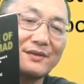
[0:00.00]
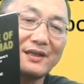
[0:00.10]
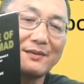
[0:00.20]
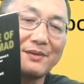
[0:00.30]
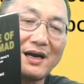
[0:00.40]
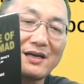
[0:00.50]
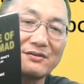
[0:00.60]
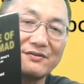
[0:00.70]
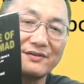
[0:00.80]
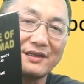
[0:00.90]
the
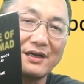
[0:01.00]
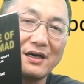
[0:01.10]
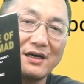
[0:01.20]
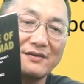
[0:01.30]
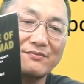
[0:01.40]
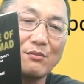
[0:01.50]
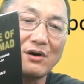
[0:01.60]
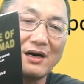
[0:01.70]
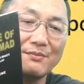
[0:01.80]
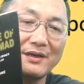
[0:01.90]
biography of
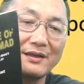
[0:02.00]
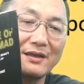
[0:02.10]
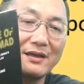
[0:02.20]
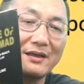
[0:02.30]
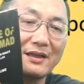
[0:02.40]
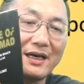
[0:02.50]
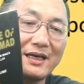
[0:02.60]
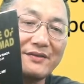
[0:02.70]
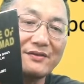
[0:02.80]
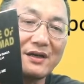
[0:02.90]
Muhammad,
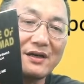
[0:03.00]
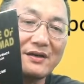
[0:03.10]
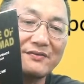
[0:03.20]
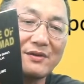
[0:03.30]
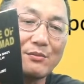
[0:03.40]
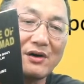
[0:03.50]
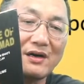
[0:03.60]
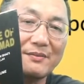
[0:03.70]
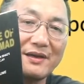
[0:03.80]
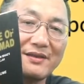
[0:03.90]
Life of
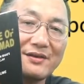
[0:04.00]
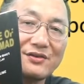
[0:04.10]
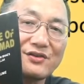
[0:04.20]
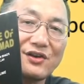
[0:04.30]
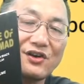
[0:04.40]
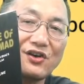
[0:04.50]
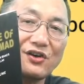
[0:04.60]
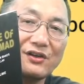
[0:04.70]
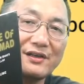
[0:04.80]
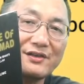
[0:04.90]
Muhammad. This is the
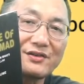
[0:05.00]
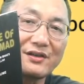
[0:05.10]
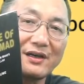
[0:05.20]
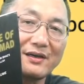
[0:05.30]
earliest